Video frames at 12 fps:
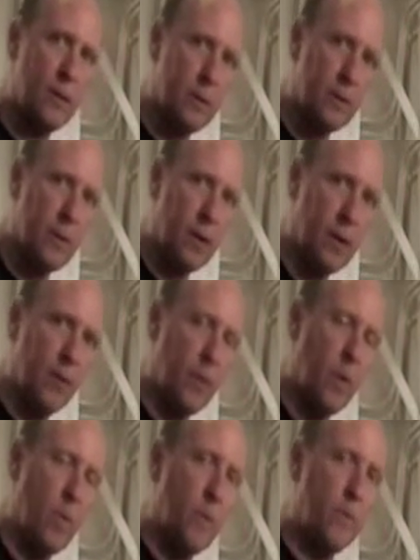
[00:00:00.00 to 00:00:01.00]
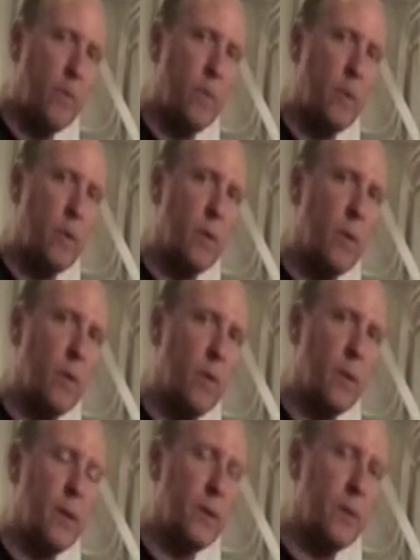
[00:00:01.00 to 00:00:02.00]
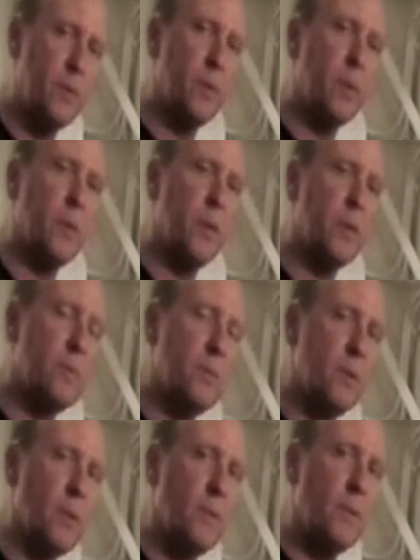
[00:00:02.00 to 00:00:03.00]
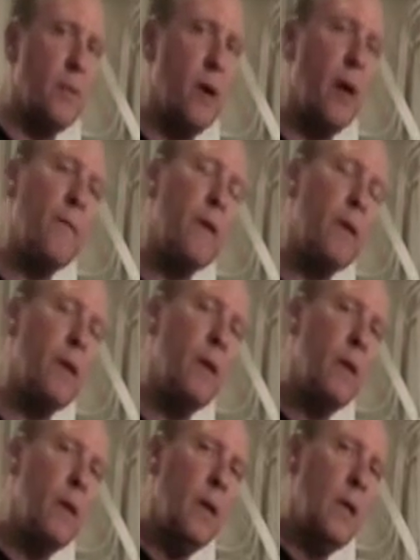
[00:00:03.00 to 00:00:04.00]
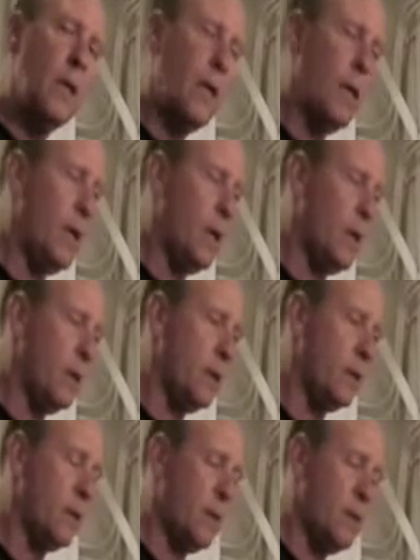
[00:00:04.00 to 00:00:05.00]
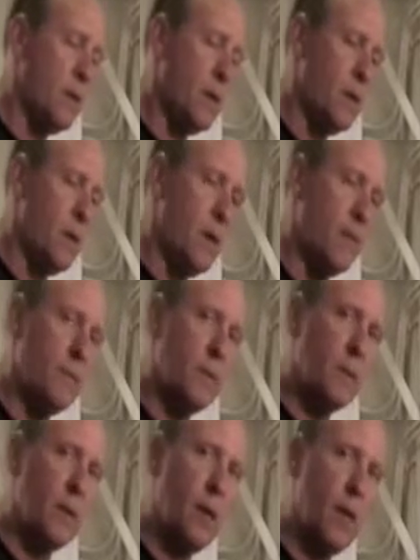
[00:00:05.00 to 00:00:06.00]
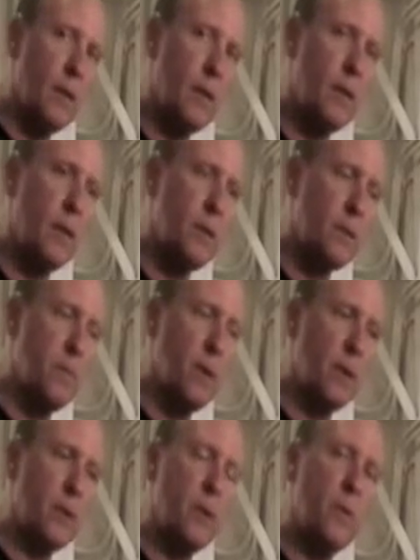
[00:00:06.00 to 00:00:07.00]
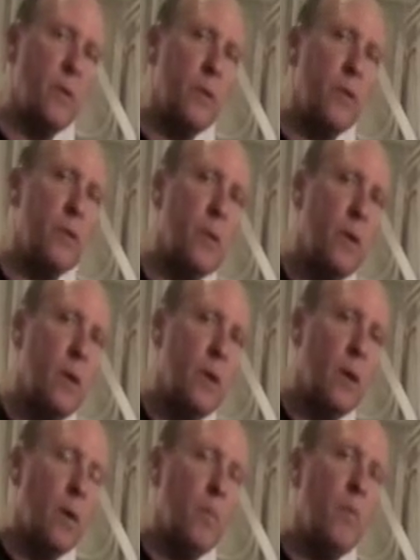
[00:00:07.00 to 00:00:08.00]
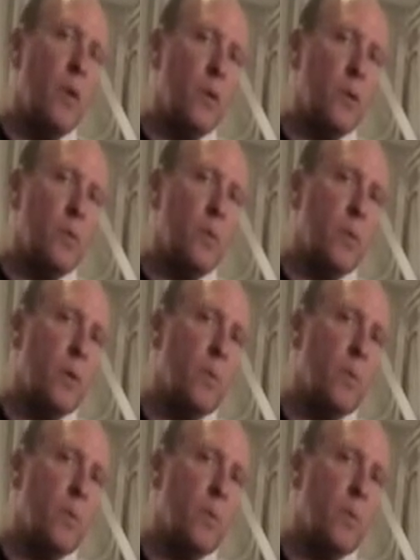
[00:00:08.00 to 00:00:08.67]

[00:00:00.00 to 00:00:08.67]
there's not going to be a one-for-one correlation between specific gravity and viscosity, especially when there's multiple